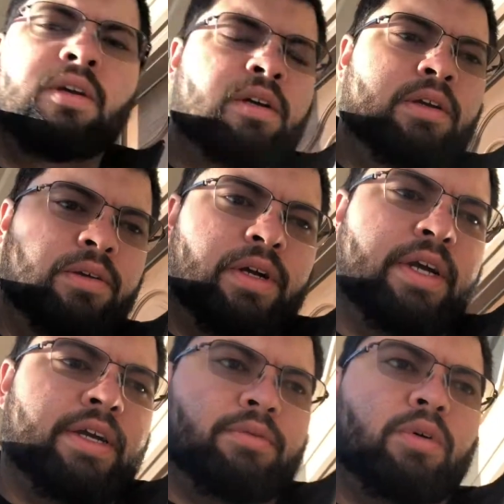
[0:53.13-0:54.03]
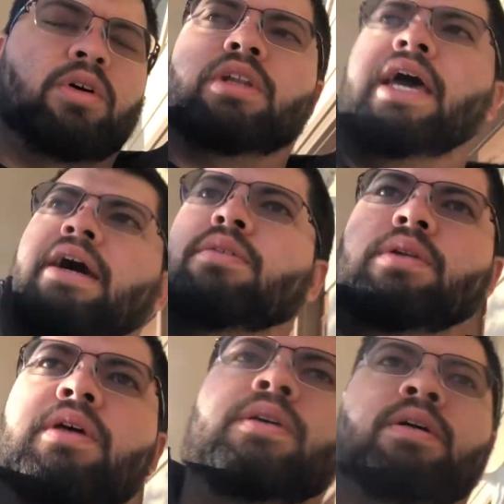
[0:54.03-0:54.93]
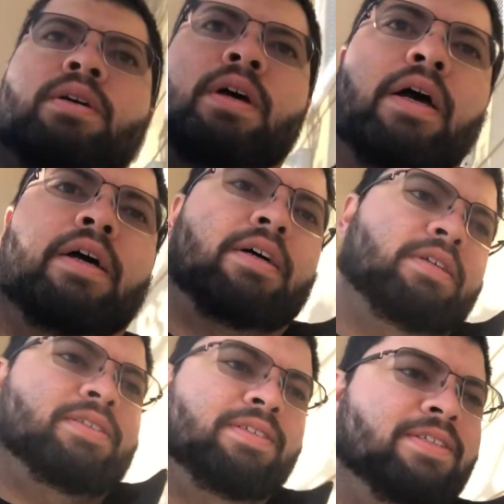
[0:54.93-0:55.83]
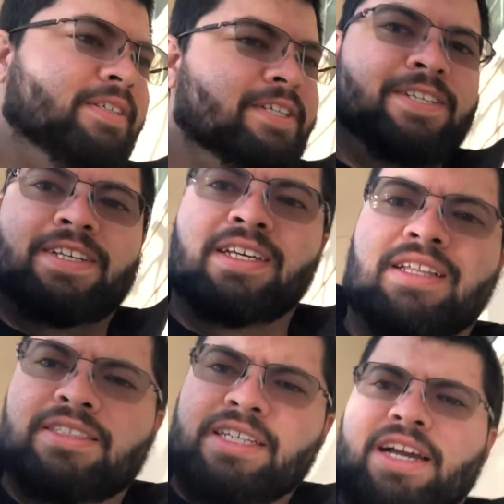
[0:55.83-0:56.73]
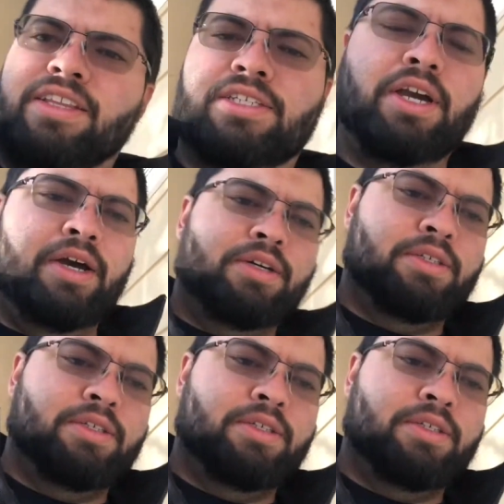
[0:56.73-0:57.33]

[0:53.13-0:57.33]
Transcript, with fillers: All right, rolling out. Uh, let's see how this goes.